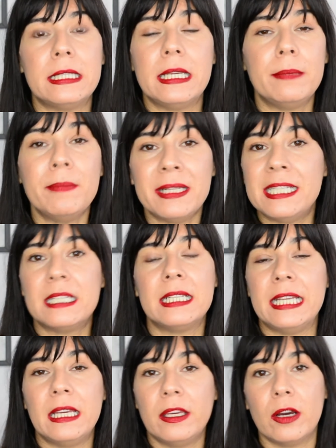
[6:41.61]

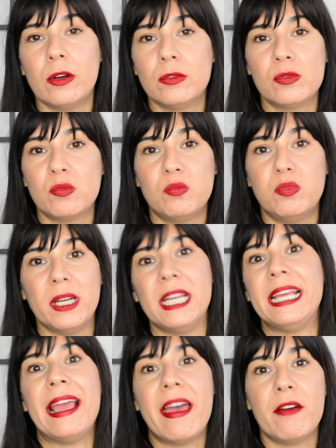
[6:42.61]
immediately goes
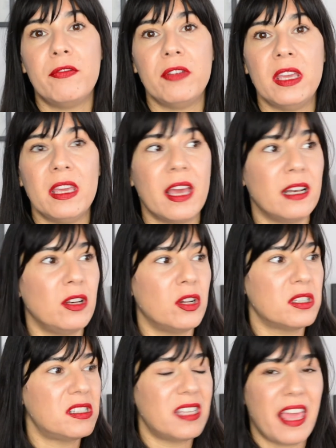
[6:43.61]
really heavy and
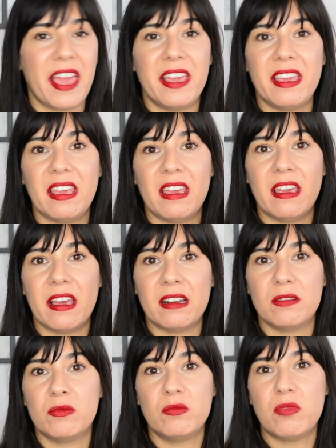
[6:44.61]
looks cakey
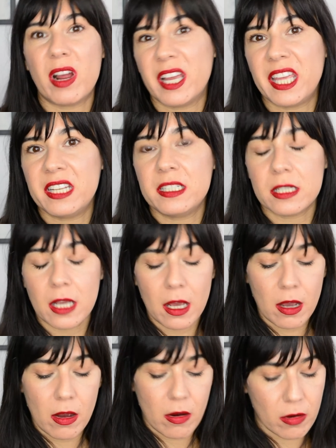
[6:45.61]
and rugged
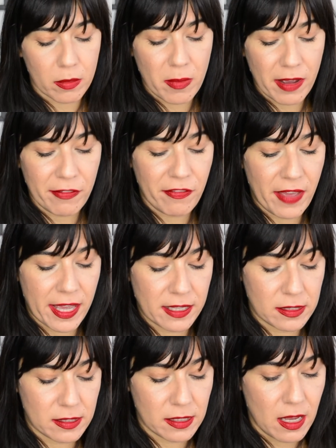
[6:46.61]
on my
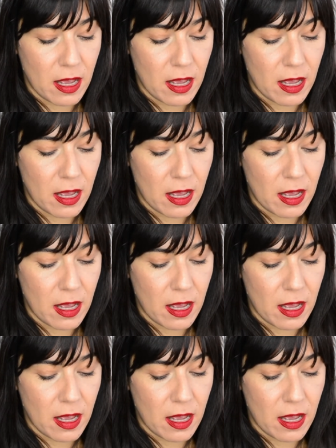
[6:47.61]
face.